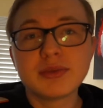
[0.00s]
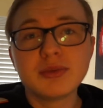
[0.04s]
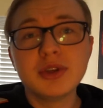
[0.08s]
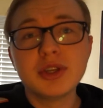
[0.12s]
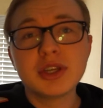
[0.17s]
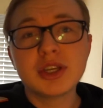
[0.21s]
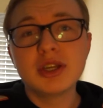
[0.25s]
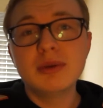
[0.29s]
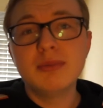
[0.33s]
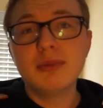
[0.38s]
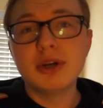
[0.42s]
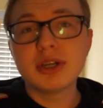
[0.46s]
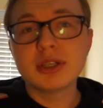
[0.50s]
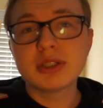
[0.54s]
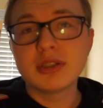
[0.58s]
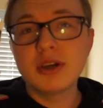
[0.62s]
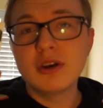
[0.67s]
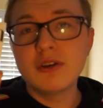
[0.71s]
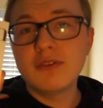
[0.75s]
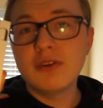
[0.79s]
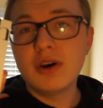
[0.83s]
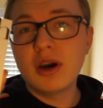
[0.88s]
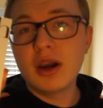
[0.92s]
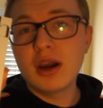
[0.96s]
a really good book
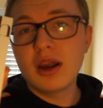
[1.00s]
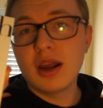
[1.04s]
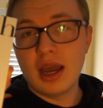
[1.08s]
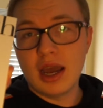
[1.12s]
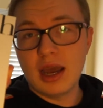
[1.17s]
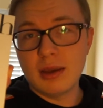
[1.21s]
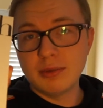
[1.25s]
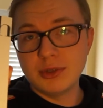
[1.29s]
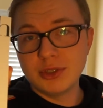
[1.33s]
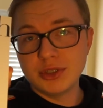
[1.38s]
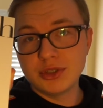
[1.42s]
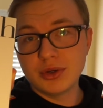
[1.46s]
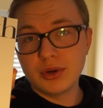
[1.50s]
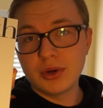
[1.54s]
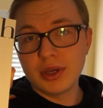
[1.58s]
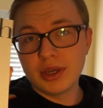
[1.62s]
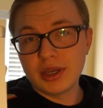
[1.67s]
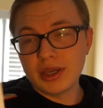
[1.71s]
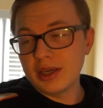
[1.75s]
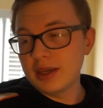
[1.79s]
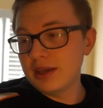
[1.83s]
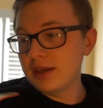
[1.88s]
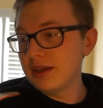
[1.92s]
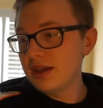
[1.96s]
so far. I'm
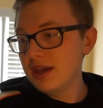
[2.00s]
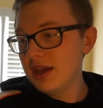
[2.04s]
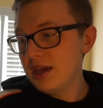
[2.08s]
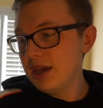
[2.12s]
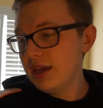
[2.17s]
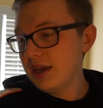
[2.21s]
enjoying it.